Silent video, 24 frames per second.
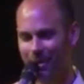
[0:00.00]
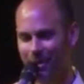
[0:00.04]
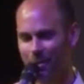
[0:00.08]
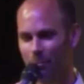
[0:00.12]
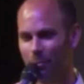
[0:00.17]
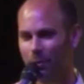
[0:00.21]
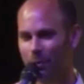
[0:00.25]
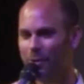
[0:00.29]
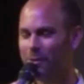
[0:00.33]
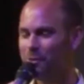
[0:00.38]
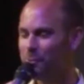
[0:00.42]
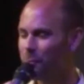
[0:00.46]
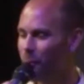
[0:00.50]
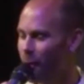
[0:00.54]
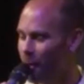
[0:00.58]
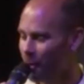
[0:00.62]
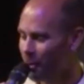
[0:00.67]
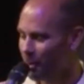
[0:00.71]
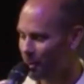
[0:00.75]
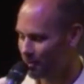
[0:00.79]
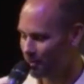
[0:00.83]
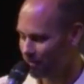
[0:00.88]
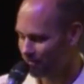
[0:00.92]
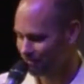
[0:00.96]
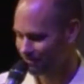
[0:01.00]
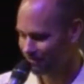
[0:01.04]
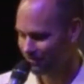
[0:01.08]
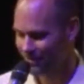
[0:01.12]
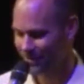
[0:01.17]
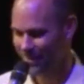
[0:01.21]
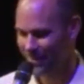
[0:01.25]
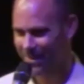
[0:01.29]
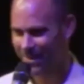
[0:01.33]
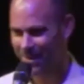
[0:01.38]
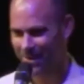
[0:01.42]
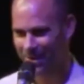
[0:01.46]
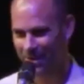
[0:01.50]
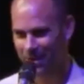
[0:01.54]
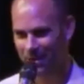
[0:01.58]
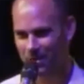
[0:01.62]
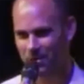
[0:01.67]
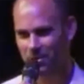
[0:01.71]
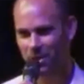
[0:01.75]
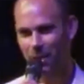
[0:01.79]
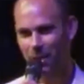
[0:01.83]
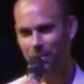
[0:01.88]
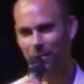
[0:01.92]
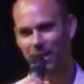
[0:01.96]
Please welcome
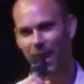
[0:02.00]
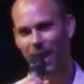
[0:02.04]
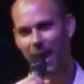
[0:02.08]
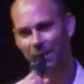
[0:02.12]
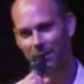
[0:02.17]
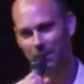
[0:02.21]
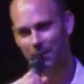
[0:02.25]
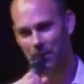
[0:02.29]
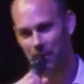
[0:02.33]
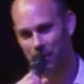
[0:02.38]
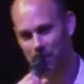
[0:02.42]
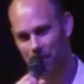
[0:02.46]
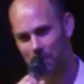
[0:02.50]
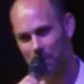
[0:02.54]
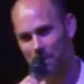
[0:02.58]
Jamie Cato.